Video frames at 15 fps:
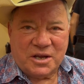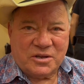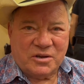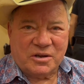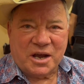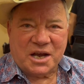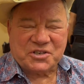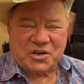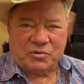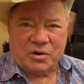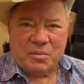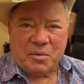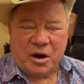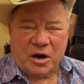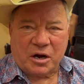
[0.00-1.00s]
You guys are
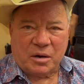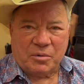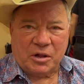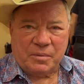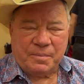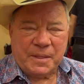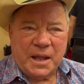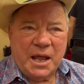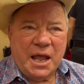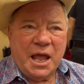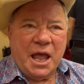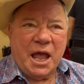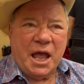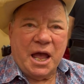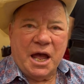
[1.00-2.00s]
remarkable.
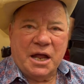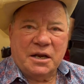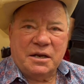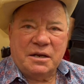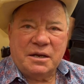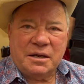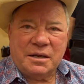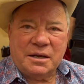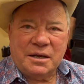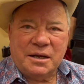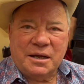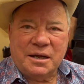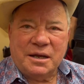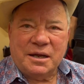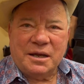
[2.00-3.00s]
And
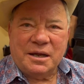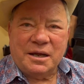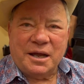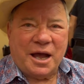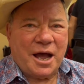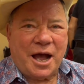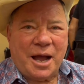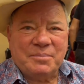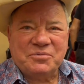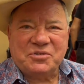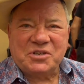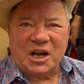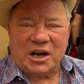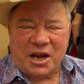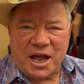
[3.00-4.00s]
I'm
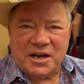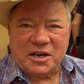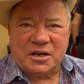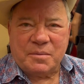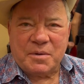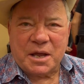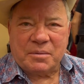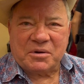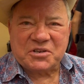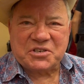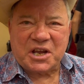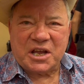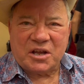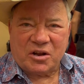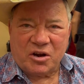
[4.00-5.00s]
delighted to be able to
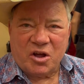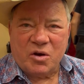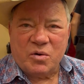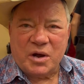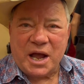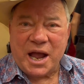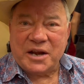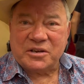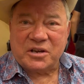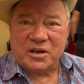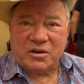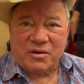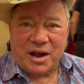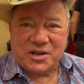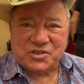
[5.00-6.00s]
say hello and
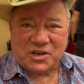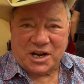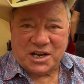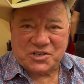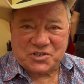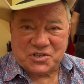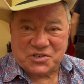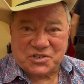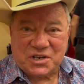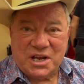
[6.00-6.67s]
congratulations.